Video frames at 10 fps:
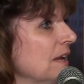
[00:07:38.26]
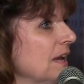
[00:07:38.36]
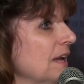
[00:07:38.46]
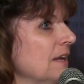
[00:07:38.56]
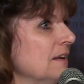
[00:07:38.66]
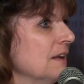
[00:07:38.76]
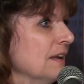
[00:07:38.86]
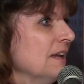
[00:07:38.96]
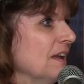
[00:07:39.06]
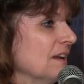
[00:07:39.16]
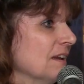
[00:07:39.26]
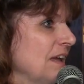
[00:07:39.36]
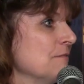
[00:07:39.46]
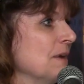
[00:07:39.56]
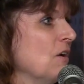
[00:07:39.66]
And I
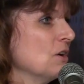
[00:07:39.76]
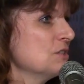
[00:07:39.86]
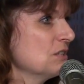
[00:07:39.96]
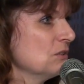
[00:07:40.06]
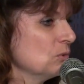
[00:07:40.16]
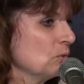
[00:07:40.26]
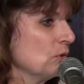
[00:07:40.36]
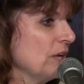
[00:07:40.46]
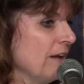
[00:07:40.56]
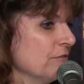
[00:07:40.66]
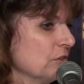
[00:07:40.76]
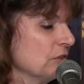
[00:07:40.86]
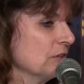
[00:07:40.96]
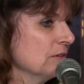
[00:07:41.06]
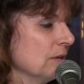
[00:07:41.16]
gave my heart to the Lord
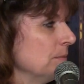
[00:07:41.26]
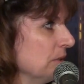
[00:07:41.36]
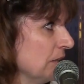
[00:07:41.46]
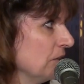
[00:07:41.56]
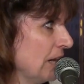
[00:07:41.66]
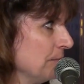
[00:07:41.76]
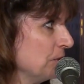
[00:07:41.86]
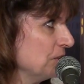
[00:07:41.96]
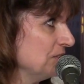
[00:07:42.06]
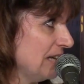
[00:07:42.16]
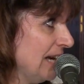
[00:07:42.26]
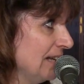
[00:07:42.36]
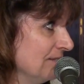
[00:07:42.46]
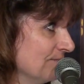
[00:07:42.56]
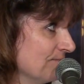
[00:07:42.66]
after a Billy Graham
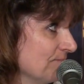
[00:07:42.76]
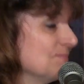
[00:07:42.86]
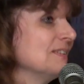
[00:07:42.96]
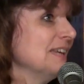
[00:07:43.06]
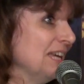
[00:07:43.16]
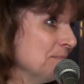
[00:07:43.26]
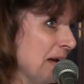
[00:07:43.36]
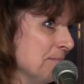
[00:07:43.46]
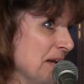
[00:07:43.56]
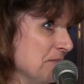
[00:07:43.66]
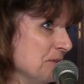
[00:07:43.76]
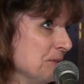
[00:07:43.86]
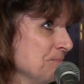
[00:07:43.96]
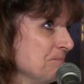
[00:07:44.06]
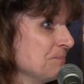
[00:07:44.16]
crusade in my
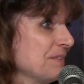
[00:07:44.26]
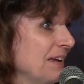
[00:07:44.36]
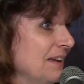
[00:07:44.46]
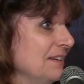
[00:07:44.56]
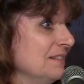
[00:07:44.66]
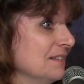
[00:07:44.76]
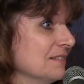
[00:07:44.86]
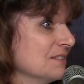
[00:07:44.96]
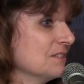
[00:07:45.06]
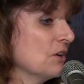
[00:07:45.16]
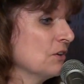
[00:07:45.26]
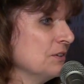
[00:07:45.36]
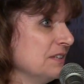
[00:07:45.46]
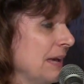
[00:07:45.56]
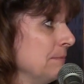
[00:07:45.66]
bedroom, and
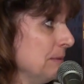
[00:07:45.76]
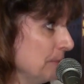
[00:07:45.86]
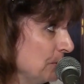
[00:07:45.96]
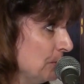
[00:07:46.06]
heard Debbie Boone.